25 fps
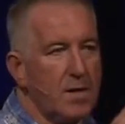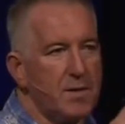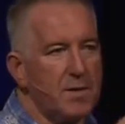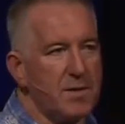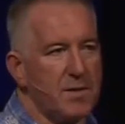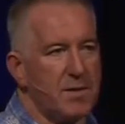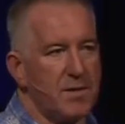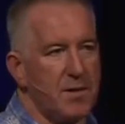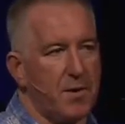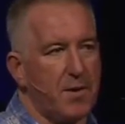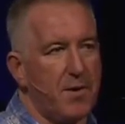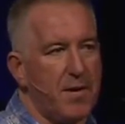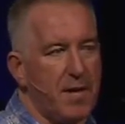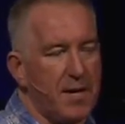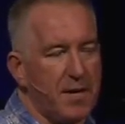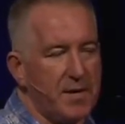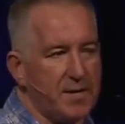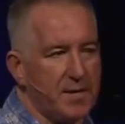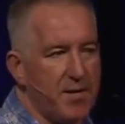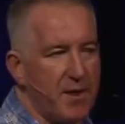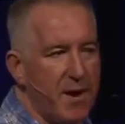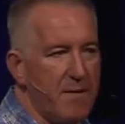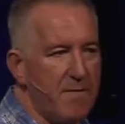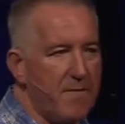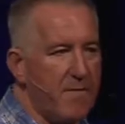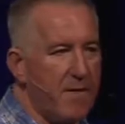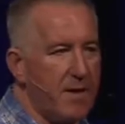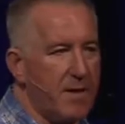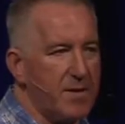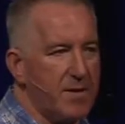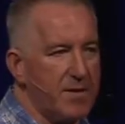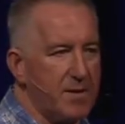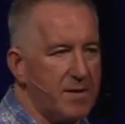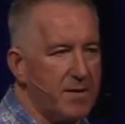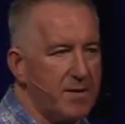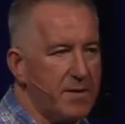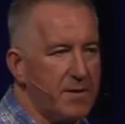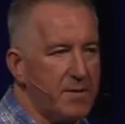is a story that his grandfather
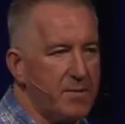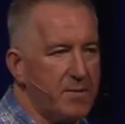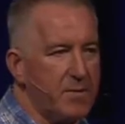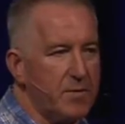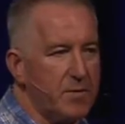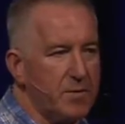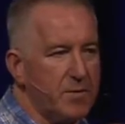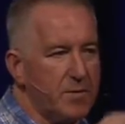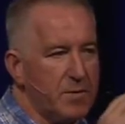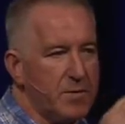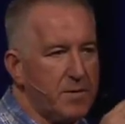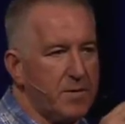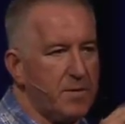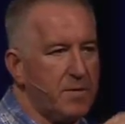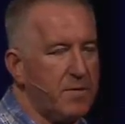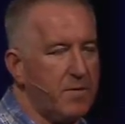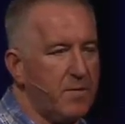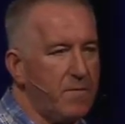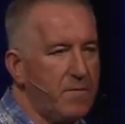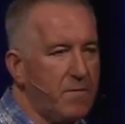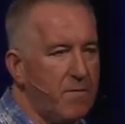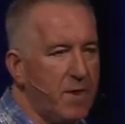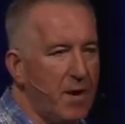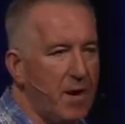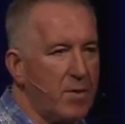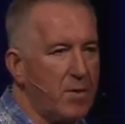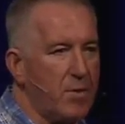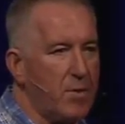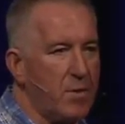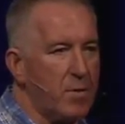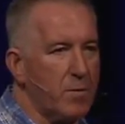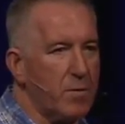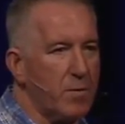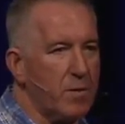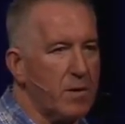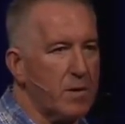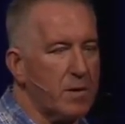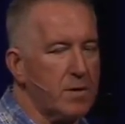told him, who fought in
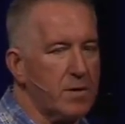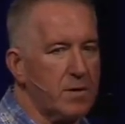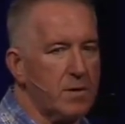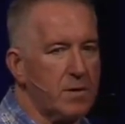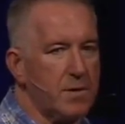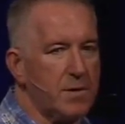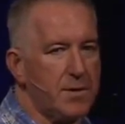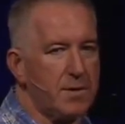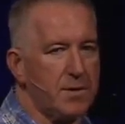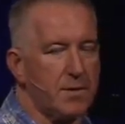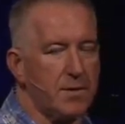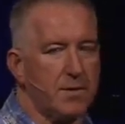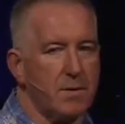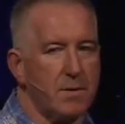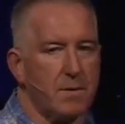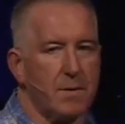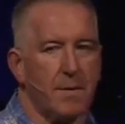World War II.